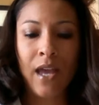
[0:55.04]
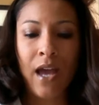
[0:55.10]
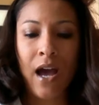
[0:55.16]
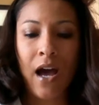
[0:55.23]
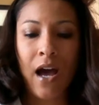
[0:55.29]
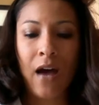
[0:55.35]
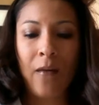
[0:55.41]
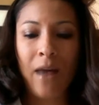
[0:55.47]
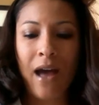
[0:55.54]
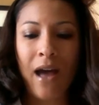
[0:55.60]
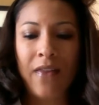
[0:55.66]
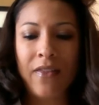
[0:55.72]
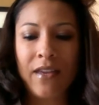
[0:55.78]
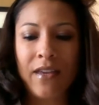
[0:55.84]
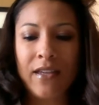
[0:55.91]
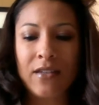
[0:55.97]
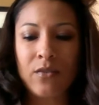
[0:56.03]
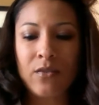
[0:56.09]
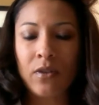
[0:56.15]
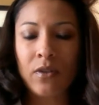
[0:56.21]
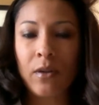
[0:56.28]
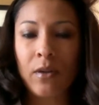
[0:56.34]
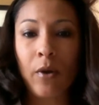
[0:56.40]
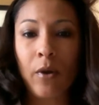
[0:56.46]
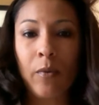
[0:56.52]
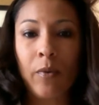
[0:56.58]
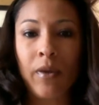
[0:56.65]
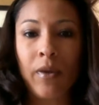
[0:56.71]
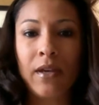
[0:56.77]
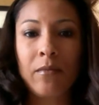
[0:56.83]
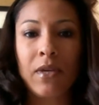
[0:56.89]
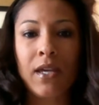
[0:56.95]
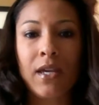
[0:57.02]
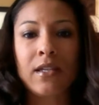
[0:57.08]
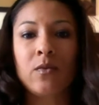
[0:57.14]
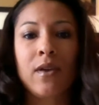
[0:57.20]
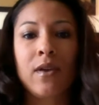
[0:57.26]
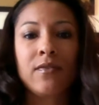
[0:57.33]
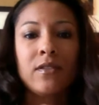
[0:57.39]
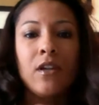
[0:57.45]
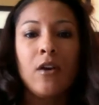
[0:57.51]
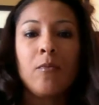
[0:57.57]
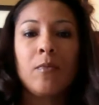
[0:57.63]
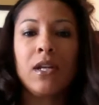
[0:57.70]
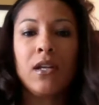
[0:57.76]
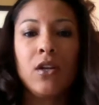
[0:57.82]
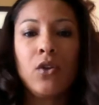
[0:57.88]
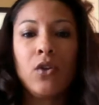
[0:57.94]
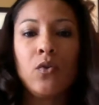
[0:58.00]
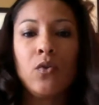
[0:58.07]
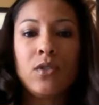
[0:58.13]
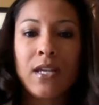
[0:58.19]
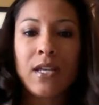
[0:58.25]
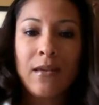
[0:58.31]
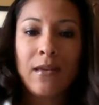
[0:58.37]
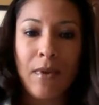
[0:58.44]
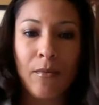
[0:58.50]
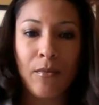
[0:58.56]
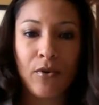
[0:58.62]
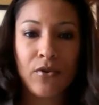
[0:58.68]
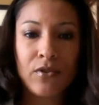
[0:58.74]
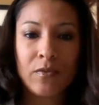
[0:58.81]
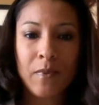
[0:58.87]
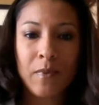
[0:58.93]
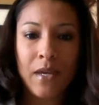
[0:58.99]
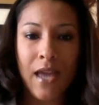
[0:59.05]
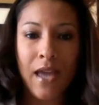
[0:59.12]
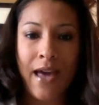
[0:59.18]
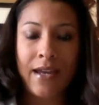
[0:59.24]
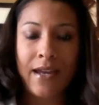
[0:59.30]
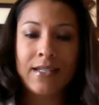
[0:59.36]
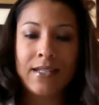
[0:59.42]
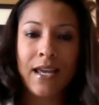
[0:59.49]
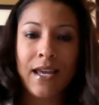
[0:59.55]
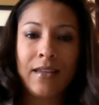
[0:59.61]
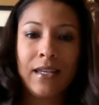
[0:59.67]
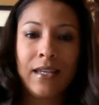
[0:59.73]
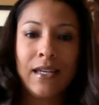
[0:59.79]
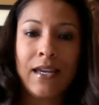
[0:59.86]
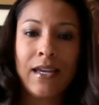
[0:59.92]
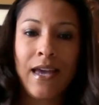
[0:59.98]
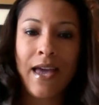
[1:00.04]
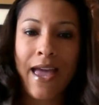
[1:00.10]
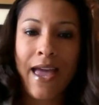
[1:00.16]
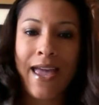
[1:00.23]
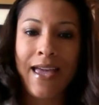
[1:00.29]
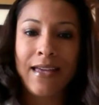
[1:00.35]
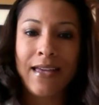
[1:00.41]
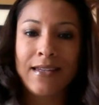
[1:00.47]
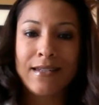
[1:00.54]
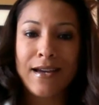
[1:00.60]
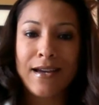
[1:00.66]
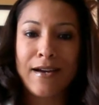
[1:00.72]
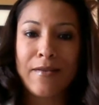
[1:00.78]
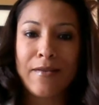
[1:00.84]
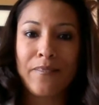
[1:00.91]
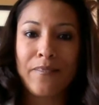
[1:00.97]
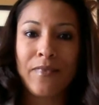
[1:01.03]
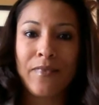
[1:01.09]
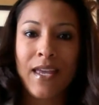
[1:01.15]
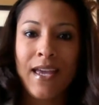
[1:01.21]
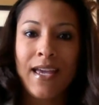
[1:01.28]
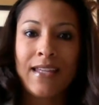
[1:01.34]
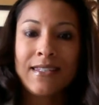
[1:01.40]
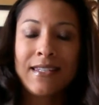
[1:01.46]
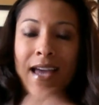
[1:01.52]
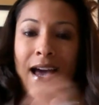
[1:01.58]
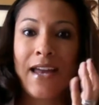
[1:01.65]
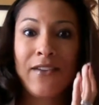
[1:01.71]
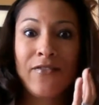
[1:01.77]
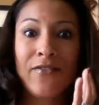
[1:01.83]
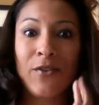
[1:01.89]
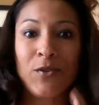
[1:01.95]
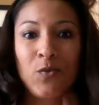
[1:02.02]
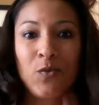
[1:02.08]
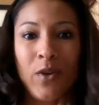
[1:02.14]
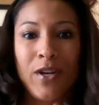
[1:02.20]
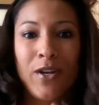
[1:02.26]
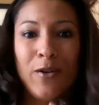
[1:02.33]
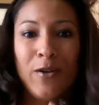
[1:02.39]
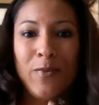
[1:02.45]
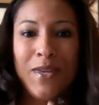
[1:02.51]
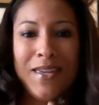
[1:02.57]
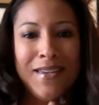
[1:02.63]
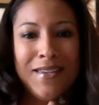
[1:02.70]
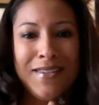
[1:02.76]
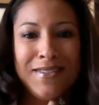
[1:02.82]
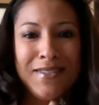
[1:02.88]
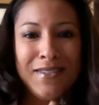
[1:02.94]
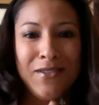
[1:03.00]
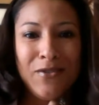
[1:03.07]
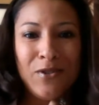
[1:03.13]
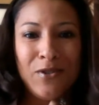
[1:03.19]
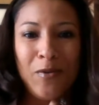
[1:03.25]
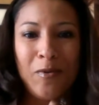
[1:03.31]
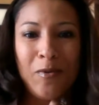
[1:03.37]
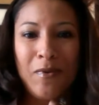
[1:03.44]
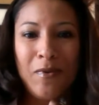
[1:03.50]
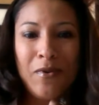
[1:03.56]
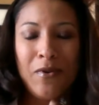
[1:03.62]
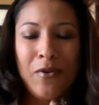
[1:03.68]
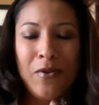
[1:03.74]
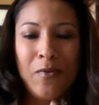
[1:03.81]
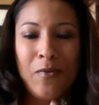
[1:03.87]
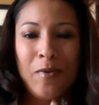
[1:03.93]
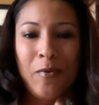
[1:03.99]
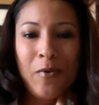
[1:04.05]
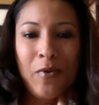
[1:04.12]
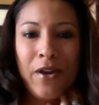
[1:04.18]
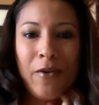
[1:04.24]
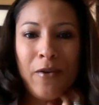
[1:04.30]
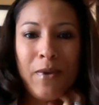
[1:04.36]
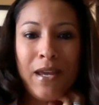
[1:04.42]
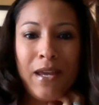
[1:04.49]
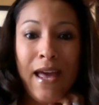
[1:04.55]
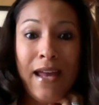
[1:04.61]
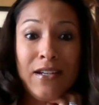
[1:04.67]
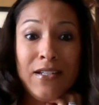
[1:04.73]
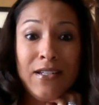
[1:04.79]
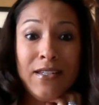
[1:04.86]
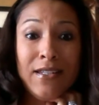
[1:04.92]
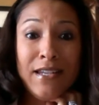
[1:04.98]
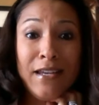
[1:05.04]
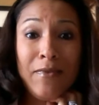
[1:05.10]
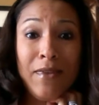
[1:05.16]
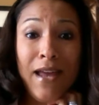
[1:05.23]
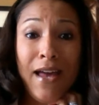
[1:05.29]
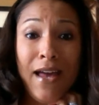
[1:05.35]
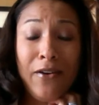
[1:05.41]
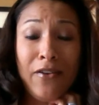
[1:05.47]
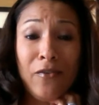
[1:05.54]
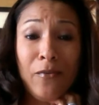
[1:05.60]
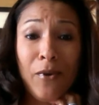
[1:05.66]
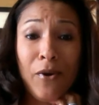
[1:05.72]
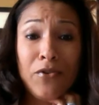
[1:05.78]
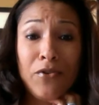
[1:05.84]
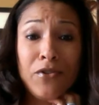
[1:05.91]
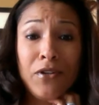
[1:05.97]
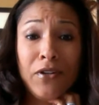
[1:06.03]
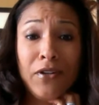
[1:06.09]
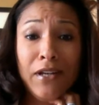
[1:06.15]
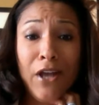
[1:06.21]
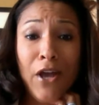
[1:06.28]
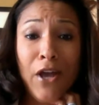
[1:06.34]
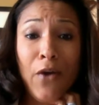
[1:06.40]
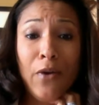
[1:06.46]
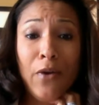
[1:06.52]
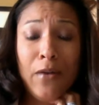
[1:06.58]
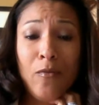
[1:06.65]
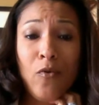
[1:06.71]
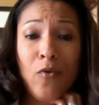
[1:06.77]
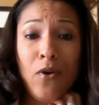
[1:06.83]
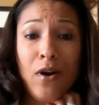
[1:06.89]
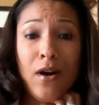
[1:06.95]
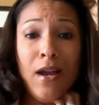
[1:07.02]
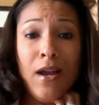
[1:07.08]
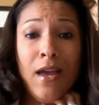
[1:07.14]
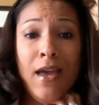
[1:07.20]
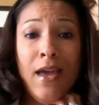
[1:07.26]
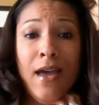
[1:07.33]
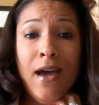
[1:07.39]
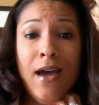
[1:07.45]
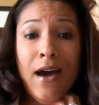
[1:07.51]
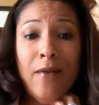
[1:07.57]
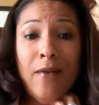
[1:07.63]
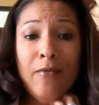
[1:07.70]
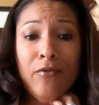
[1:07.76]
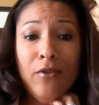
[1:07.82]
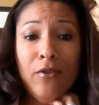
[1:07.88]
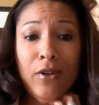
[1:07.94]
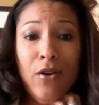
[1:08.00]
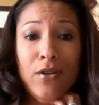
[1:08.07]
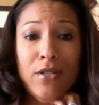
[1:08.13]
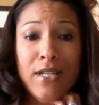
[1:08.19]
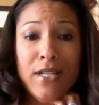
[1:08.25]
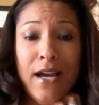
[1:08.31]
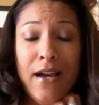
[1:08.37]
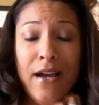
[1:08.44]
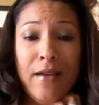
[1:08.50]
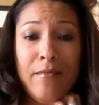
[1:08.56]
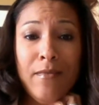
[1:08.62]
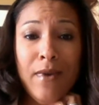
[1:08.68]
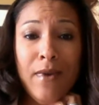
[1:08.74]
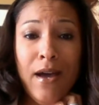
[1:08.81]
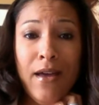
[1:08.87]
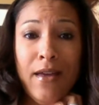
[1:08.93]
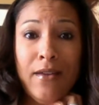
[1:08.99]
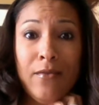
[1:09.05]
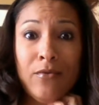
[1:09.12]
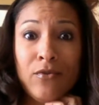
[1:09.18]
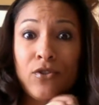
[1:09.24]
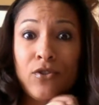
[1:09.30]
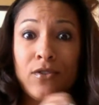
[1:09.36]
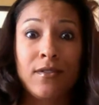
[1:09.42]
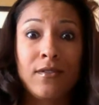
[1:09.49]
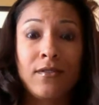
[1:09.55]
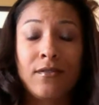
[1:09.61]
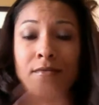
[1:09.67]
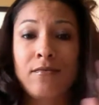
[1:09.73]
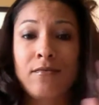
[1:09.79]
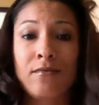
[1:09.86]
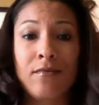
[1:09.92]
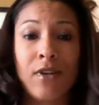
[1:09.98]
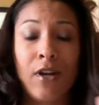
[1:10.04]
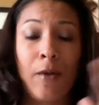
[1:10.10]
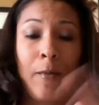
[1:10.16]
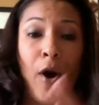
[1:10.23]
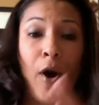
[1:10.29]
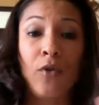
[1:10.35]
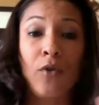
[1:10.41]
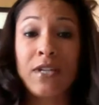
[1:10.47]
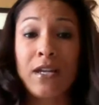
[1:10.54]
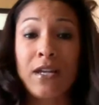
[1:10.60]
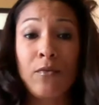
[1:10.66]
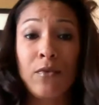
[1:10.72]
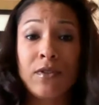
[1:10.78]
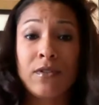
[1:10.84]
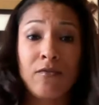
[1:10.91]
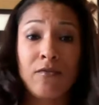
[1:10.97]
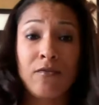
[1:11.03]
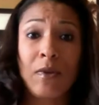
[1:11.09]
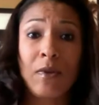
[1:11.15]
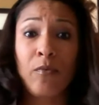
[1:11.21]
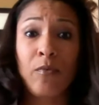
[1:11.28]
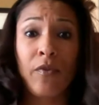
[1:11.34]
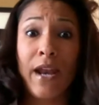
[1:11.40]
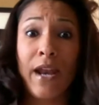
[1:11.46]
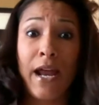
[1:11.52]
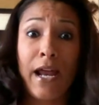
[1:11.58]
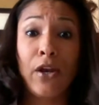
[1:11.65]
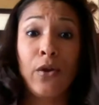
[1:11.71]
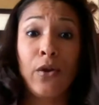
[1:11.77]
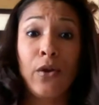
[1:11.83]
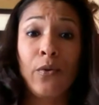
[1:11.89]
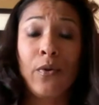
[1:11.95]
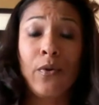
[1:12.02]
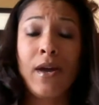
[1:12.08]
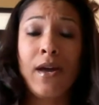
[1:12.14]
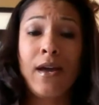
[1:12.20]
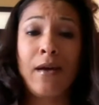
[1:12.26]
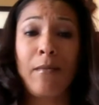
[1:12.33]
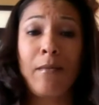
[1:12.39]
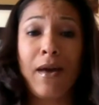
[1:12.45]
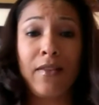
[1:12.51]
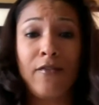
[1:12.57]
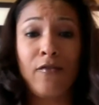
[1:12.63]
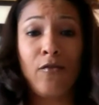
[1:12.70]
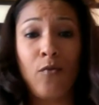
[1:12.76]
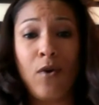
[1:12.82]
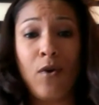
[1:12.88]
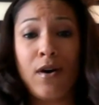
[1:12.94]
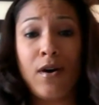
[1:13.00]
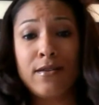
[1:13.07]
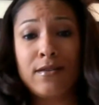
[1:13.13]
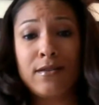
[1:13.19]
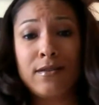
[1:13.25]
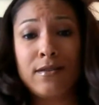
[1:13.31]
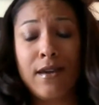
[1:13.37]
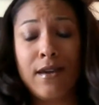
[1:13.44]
I think it's really appropriate because we have so many new team members being added daily, and it's kind of feels weird because there's so many new people that are being added to the team that I don't even personally know anymore. For a long time, it was just, my whole team was of people that I knew, my level ones.